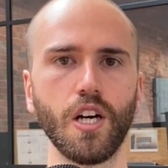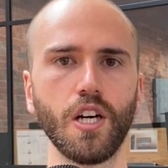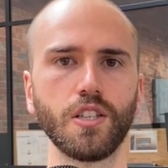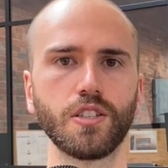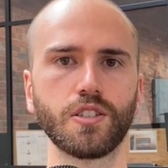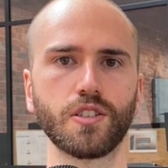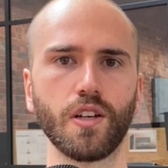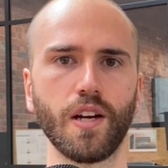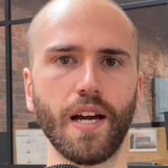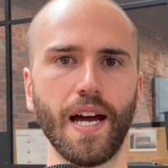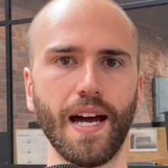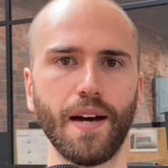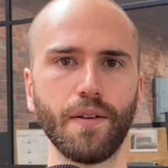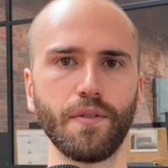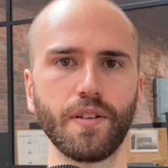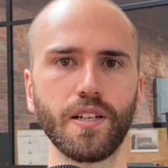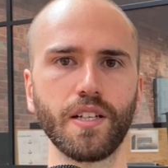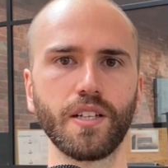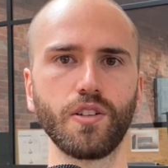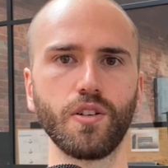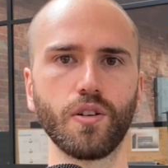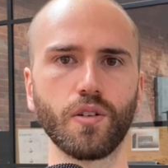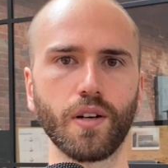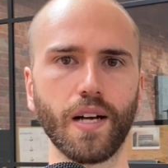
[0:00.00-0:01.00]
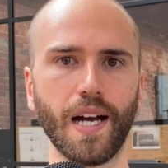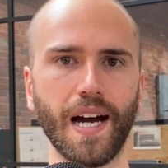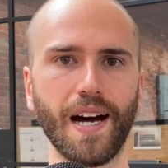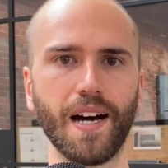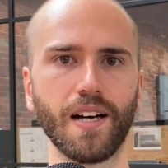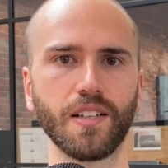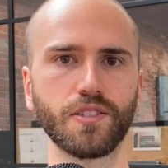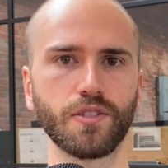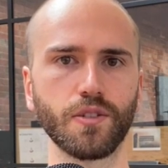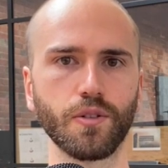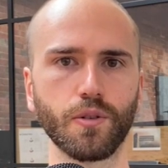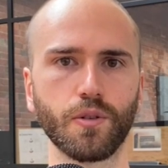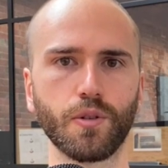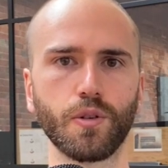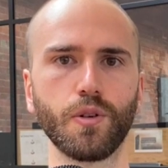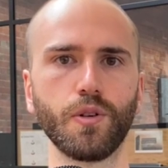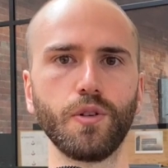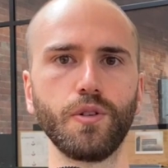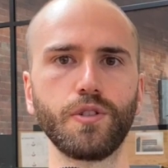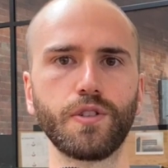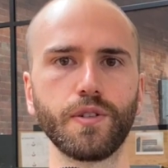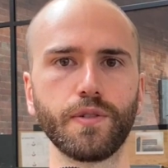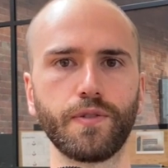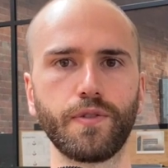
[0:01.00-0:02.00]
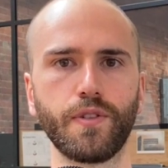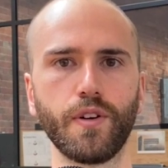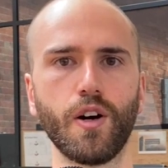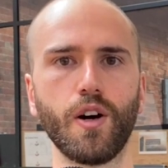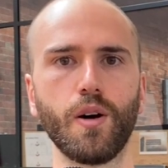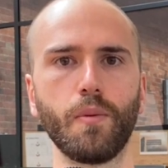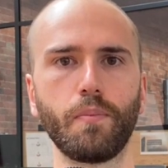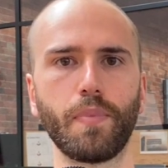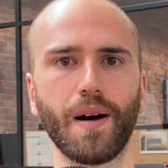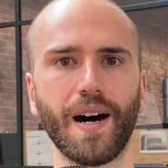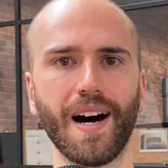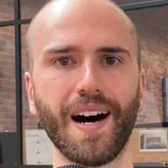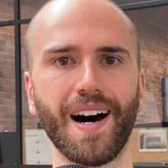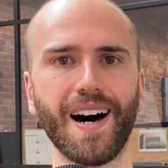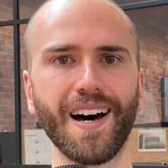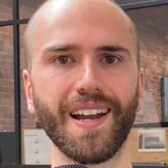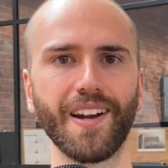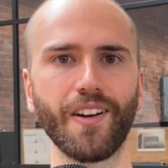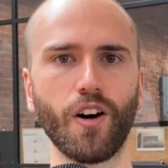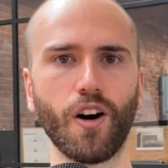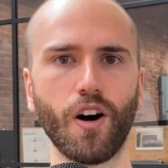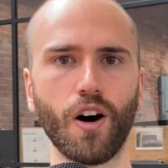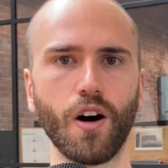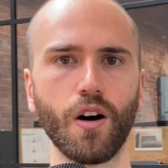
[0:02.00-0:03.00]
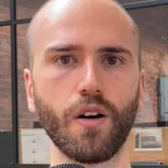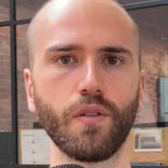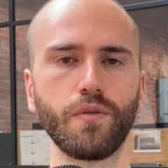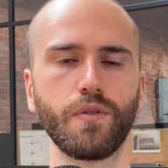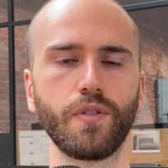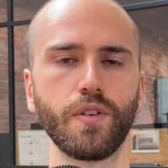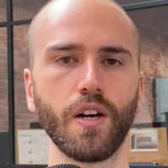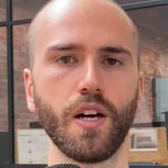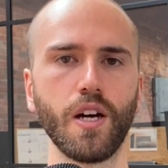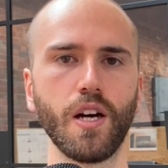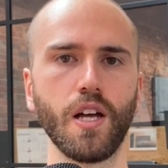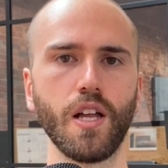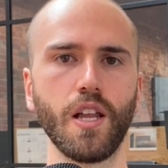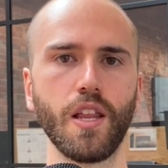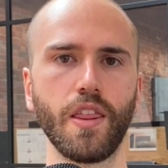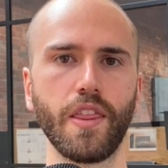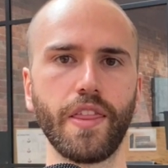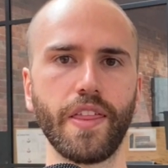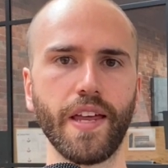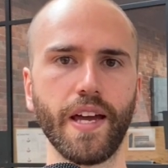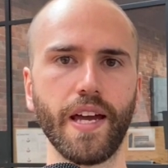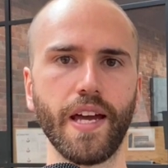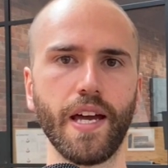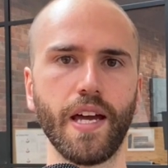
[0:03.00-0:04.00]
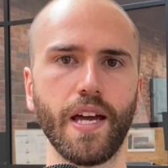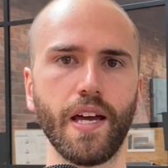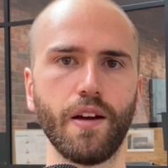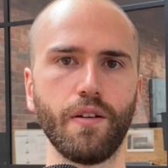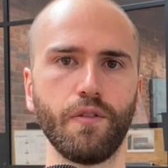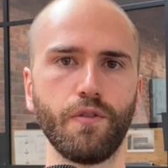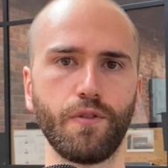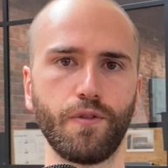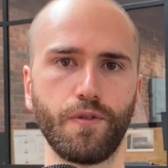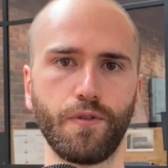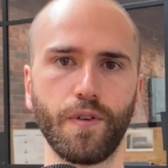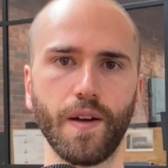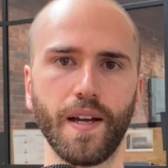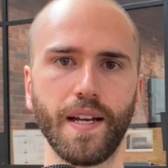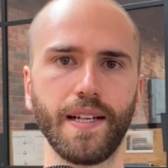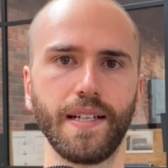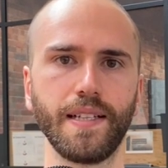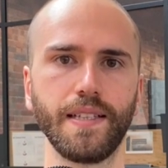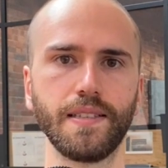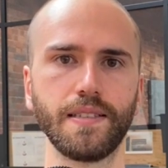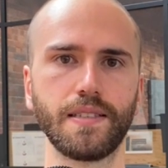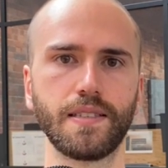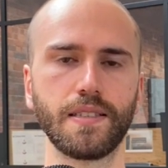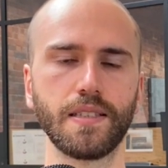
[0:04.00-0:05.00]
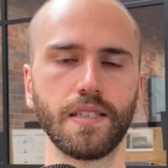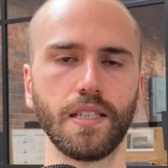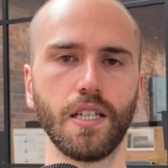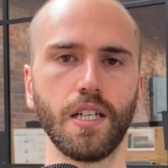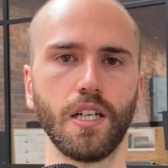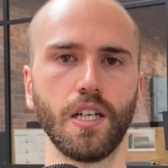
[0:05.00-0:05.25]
So having your cast or crew defer part of their fees.